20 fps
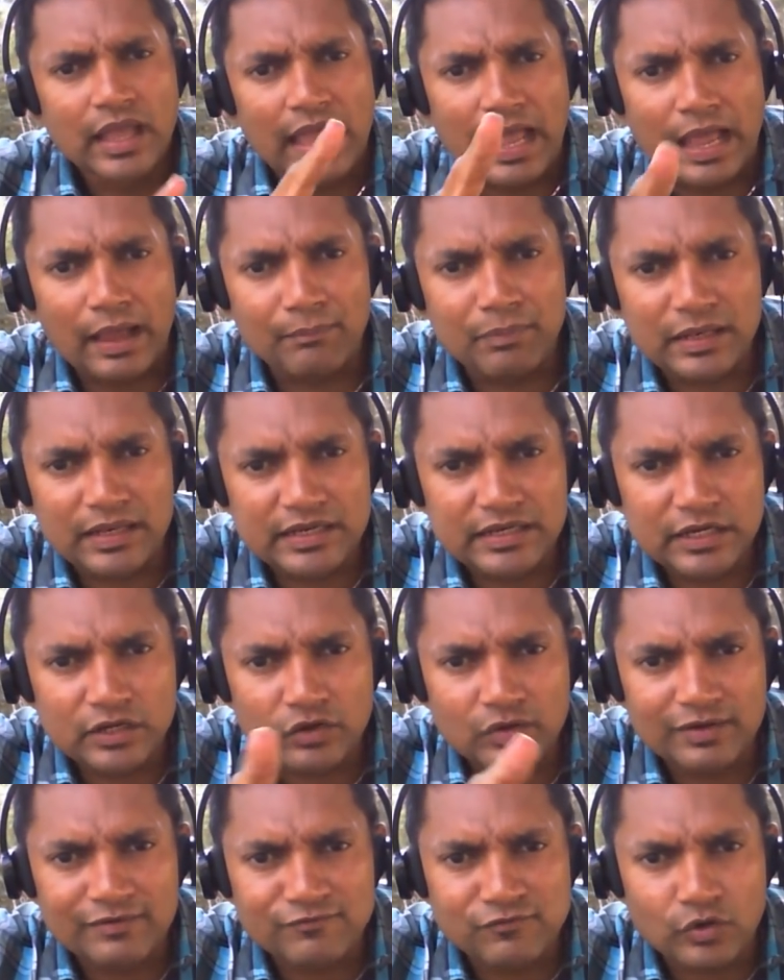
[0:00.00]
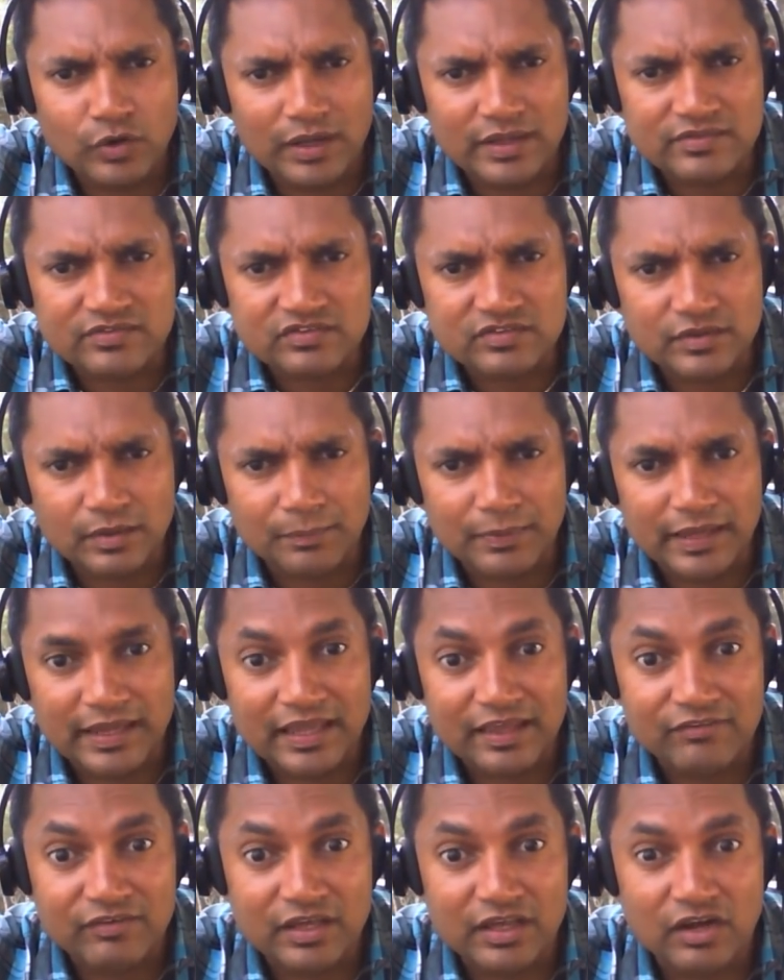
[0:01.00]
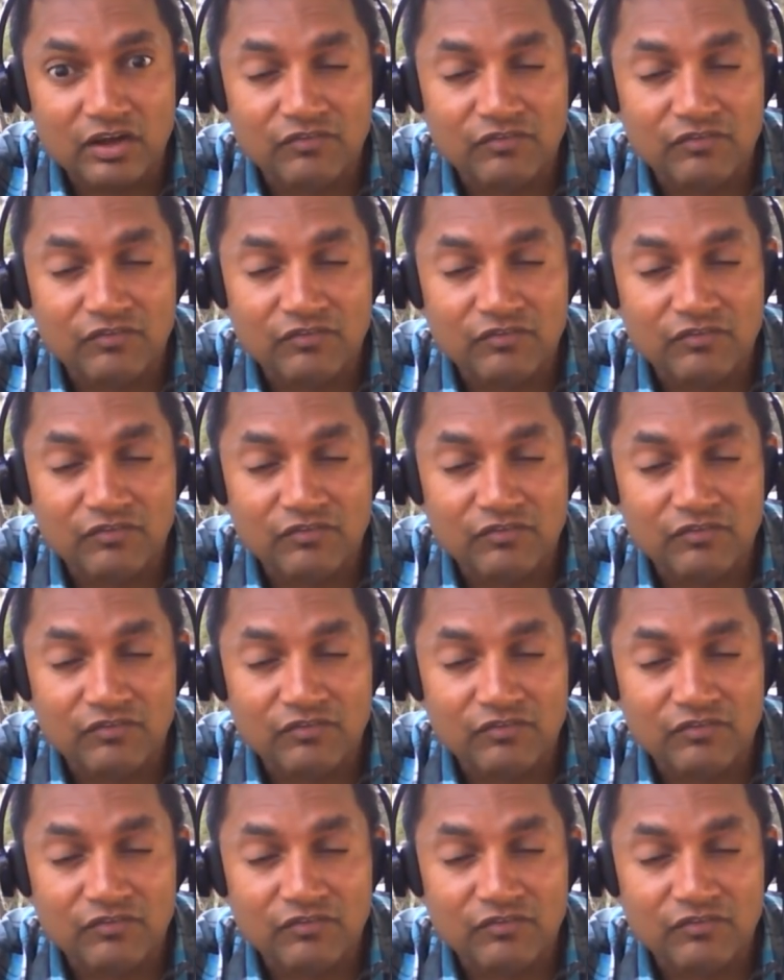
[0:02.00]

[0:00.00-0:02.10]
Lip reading: Ability to influence the behavior